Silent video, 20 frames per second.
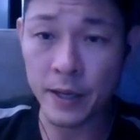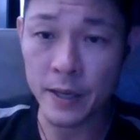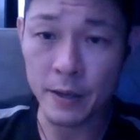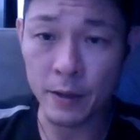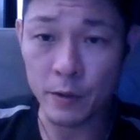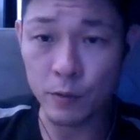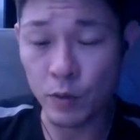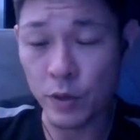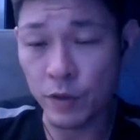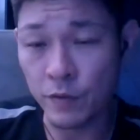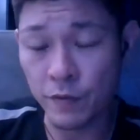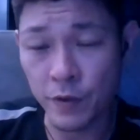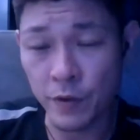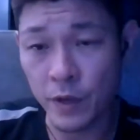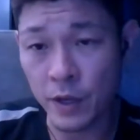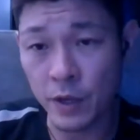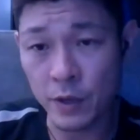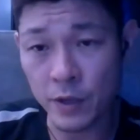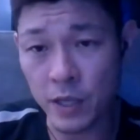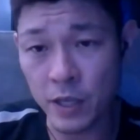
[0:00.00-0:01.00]
with
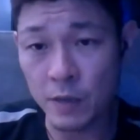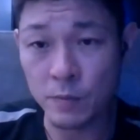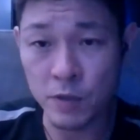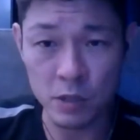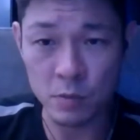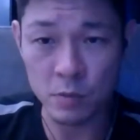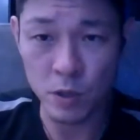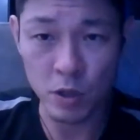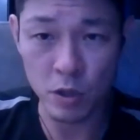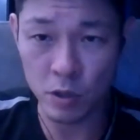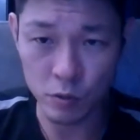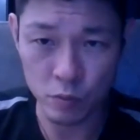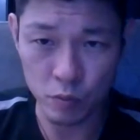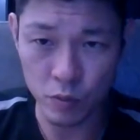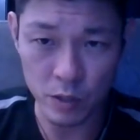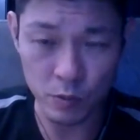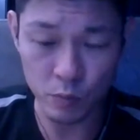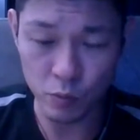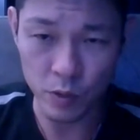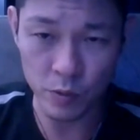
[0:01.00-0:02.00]
him, just because we
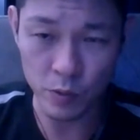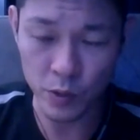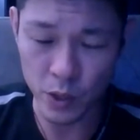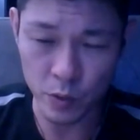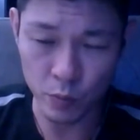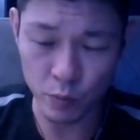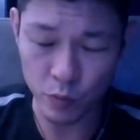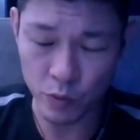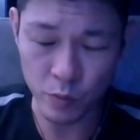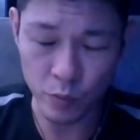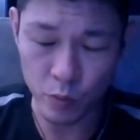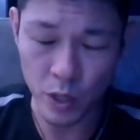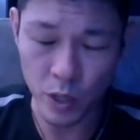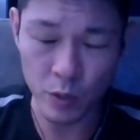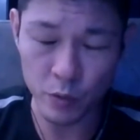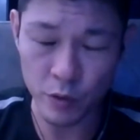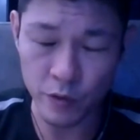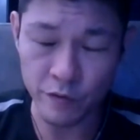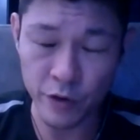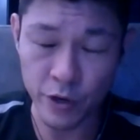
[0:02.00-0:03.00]
are
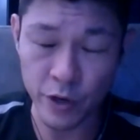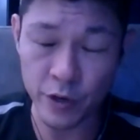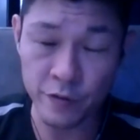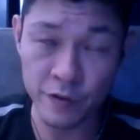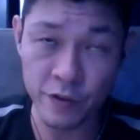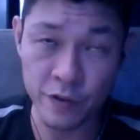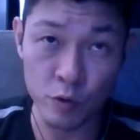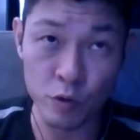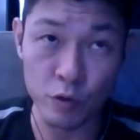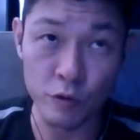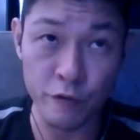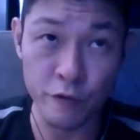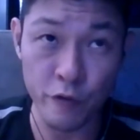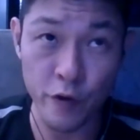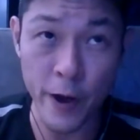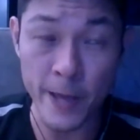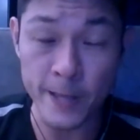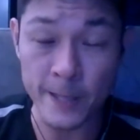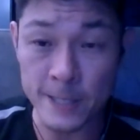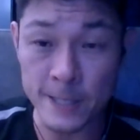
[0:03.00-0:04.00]
very good
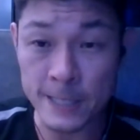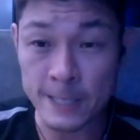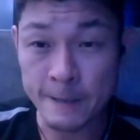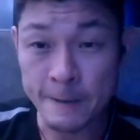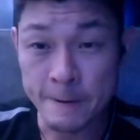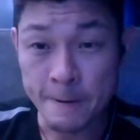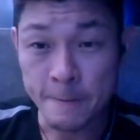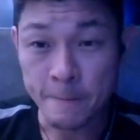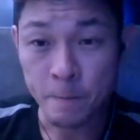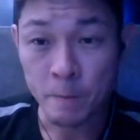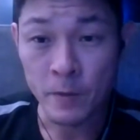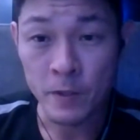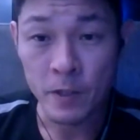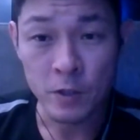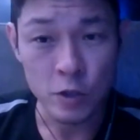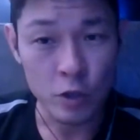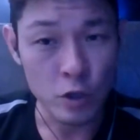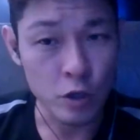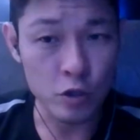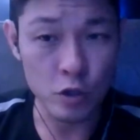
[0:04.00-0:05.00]
friends.
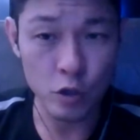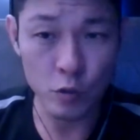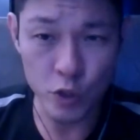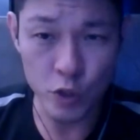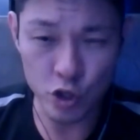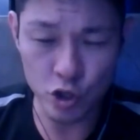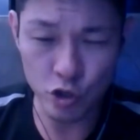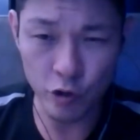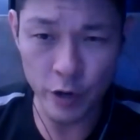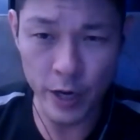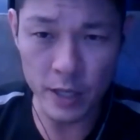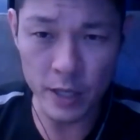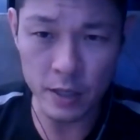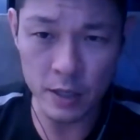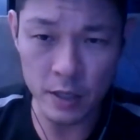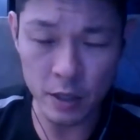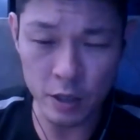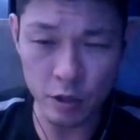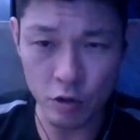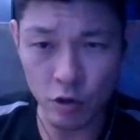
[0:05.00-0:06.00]
You know, so we train,
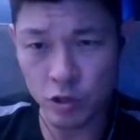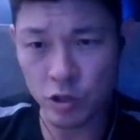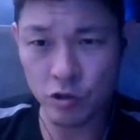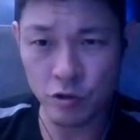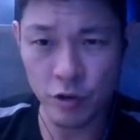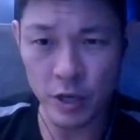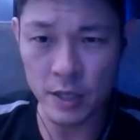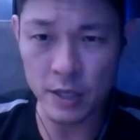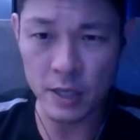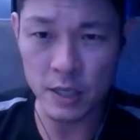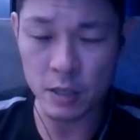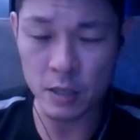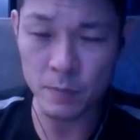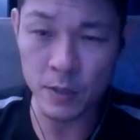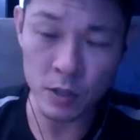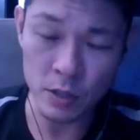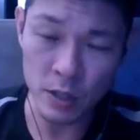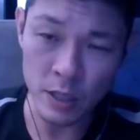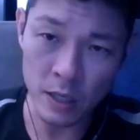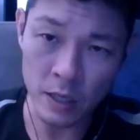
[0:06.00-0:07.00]
cross train a little
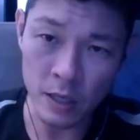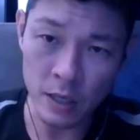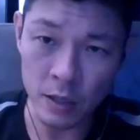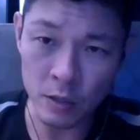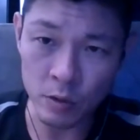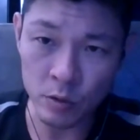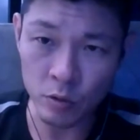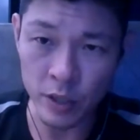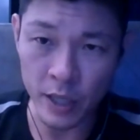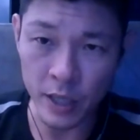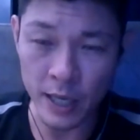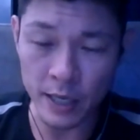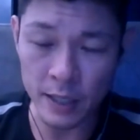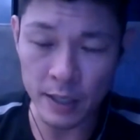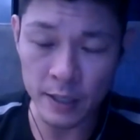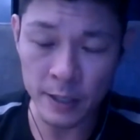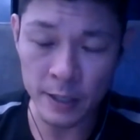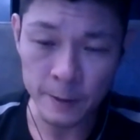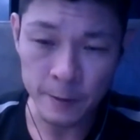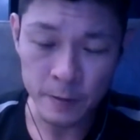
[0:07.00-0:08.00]
bit
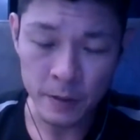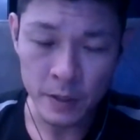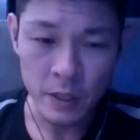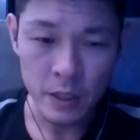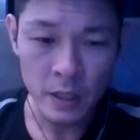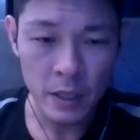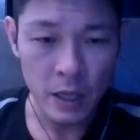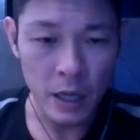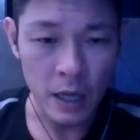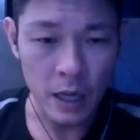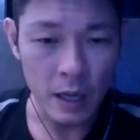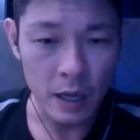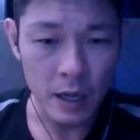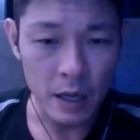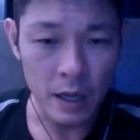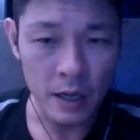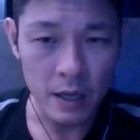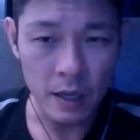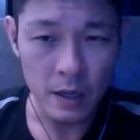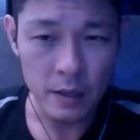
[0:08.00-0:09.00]
together.
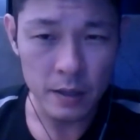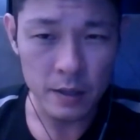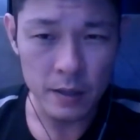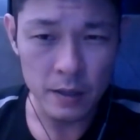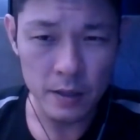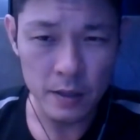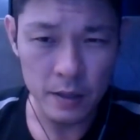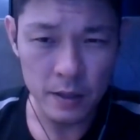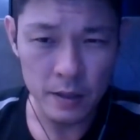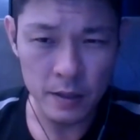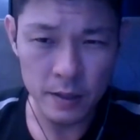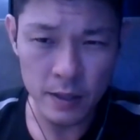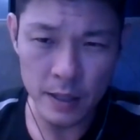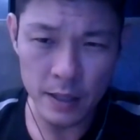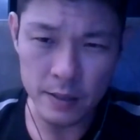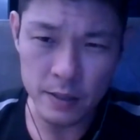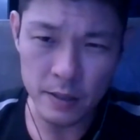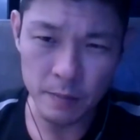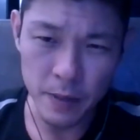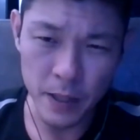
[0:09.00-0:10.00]

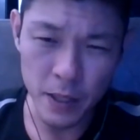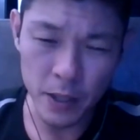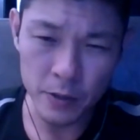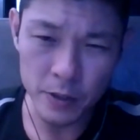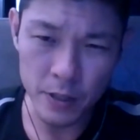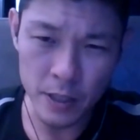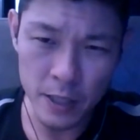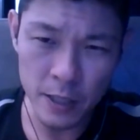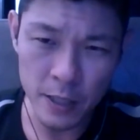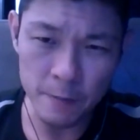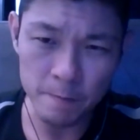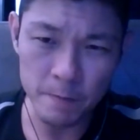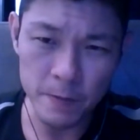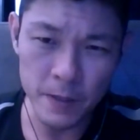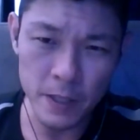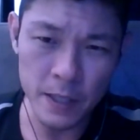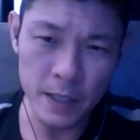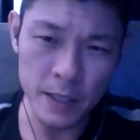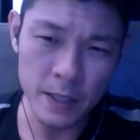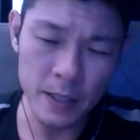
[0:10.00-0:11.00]
That's about it.
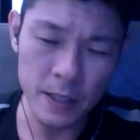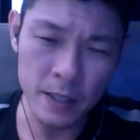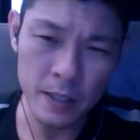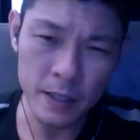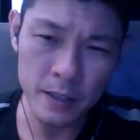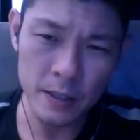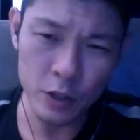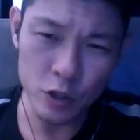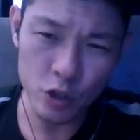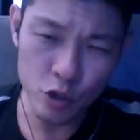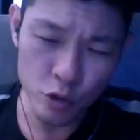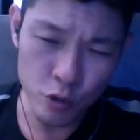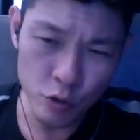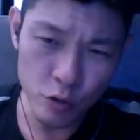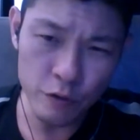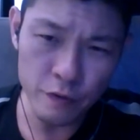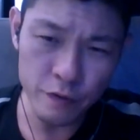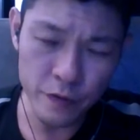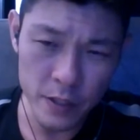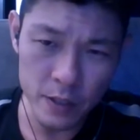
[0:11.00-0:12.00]
The
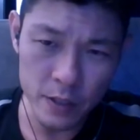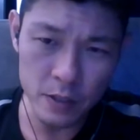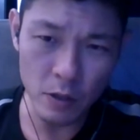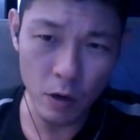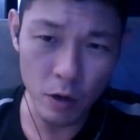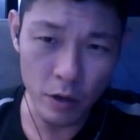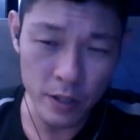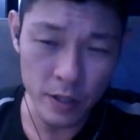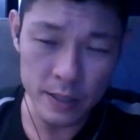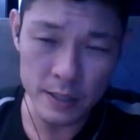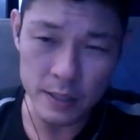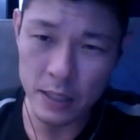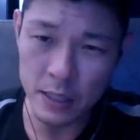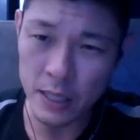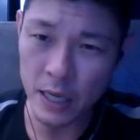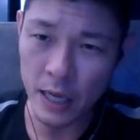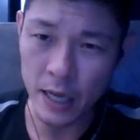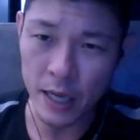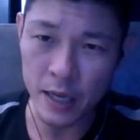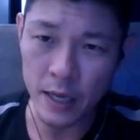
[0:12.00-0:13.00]
truth is, honestly,
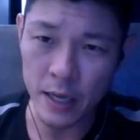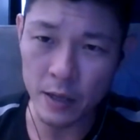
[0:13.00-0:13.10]
I